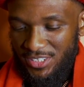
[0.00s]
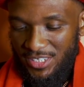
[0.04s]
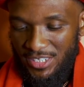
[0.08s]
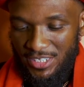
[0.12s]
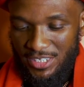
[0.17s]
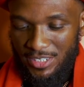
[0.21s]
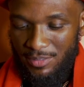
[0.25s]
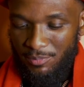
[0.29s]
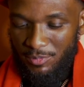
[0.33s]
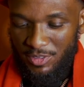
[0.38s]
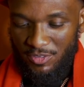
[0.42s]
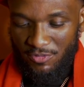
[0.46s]

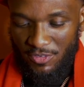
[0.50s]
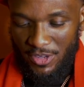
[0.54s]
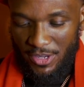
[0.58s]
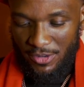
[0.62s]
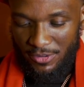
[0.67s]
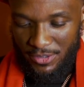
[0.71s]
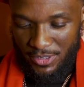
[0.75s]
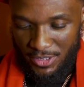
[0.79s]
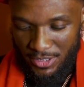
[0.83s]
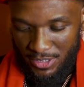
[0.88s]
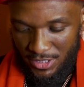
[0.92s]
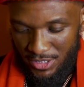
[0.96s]
Um, it's
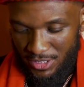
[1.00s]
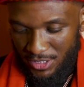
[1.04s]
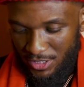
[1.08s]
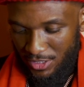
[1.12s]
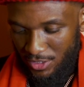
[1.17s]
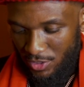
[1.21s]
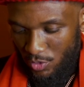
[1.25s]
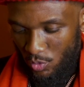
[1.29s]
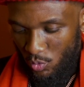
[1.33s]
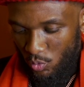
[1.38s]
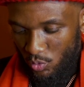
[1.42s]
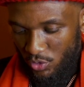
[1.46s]
very
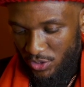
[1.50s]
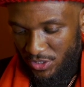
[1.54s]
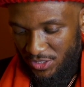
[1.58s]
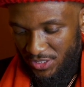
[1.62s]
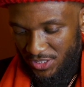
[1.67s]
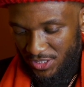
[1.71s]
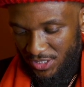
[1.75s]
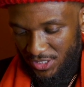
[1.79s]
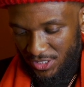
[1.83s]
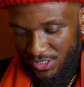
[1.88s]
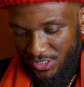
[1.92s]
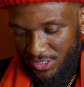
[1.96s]
uh,
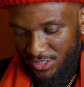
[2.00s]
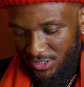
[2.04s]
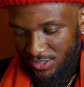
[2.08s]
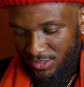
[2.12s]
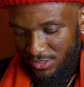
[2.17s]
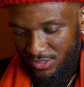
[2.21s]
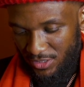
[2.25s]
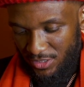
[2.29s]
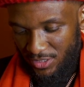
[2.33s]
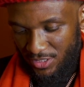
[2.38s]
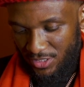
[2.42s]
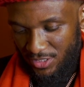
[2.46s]
woodsy.
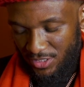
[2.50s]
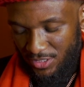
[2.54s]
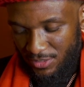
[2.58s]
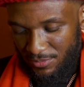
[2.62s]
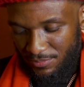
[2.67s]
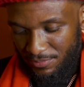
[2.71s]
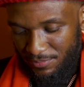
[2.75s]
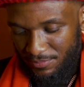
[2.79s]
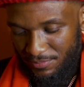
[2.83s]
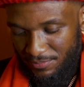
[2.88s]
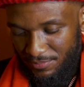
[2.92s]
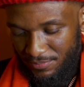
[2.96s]

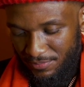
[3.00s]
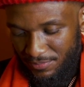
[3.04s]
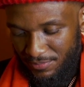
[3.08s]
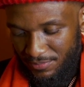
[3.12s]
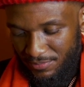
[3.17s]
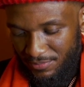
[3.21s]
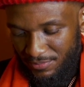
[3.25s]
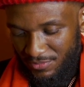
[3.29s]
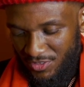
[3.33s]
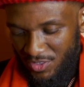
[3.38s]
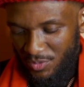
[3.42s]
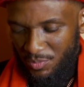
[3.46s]
Um,
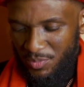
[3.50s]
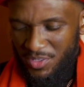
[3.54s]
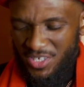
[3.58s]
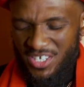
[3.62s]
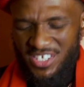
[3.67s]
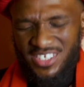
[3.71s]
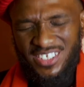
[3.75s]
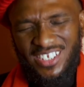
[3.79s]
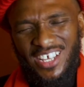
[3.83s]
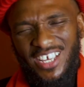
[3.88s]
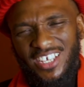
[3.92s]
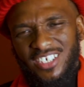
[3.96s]
to
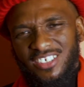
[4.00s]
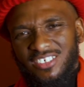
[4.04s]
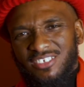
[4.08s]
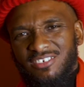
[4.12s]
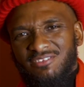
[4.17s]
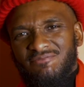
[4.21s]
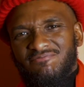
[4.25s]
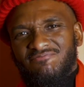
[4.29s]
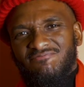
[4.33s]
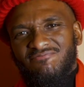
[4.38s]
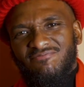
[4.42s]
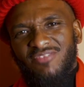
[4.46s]
me, it's like
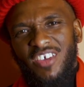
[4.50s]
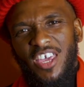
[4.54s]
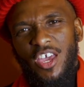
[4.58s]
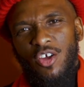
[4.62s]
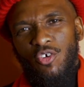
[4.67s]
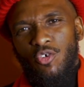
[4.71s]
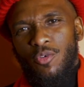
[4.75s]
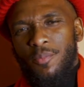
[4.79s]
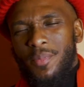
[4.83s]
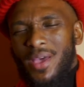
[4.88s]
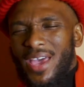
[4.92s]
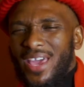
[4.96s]
a
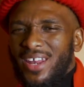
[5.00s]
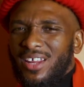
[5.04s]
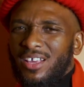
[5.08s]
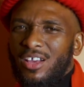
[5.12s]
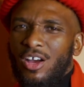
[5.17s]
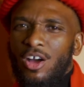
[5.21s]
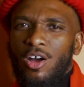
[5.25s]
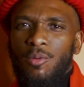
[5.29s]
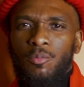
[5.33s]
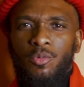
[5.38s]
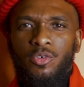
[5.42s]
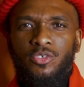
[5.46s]

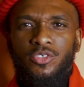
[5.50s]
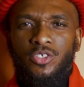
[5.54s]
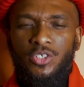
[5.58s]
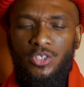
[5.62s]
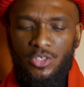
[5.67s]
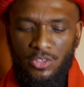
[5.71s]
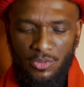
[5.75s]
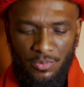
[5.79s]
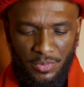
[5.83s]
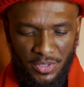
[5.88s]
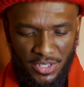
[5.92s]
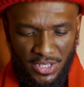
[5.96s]
aromatic almost a
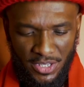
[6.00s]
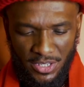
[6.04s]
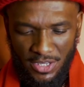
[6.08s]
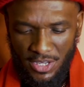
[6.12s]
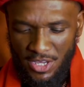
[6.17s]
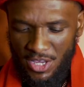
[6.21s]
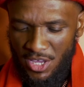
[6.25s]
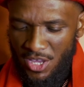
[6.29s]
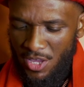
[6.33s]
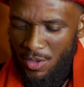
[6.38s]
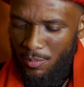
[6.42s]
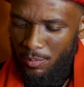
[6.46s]
little bit.
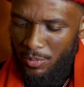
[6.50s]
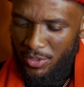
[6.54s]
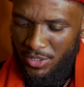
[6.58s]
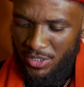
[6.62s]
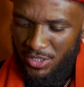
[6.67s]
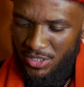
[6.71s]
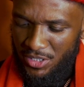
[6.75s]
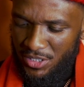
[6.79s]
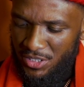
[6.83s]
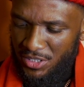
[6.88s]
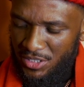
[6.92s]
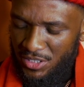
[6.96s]
But
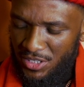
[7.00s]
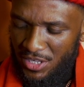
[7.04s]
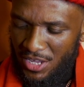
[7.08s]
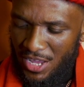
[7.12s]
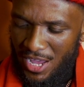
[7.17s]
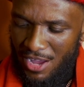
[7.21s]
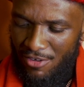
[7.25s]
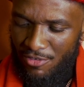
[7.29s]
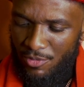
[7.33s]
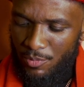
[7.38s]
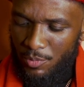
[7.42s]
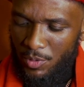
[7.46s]
uh,
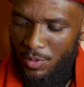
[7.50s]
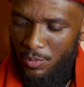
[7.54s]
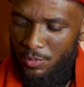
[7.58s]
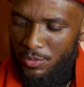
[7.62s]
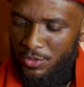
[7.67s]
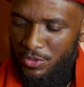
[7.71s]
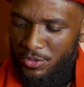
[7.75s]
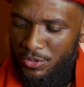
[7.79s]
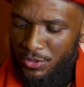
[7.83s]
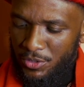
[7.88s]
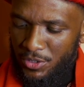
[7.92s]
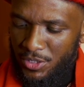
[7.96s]
I
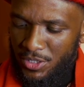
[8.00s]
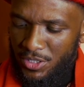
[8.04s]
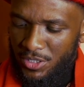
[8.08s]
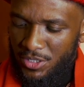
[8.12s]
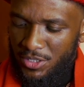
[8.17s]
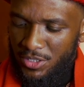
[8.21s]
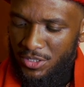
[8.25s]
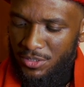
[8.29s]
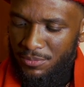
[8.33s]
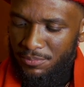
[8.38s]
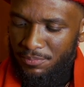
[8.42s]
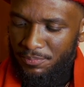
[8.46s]
remember
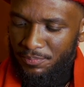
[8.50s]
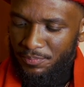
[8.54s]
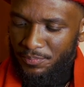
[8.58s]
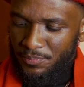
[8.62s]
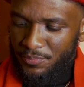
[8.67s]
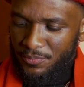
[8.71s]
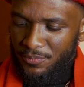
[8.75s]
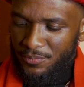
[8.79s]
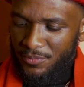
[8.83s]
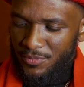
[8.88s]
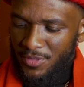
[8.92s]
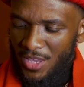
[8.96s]
um,
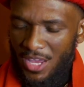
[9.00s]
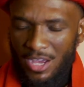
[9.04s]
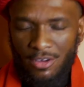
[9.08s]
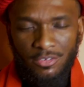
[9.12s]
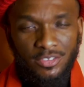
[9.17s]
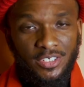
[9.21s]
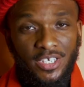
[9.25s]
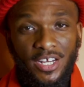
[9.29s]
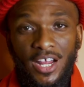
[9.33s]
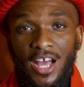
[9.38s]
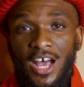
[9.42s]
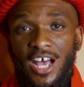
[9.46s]
I
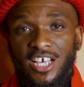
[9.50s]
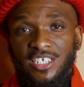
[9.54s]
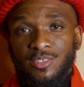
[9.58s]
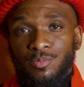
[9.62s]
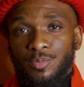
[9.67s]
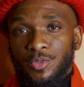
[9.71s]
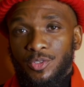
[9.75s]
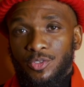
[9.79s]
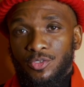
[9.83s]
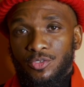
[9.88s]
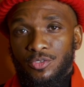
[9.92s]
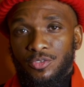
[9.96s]
was at a
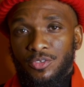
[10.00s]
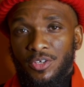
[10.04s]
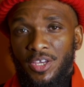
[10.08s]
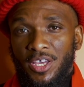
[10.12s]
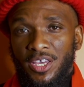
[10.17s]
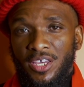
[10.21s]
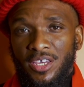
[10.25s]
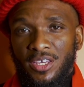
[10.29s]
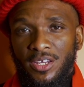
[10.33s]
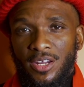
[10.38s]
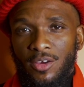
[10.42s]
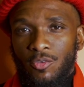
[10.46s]
hospital
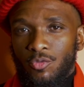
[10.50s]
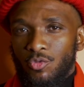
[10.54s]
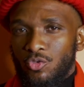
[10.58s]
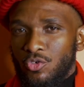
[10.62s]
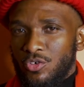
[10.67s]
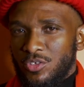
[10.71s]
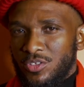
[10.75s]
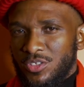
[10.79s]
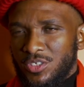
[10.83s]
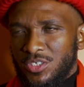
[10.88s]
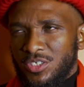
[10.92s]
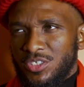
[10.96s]
and I
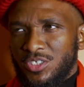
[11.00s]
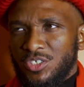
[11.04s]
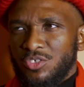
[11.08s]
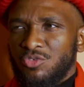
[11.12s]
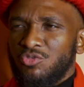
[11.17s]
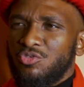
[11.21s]
wore this.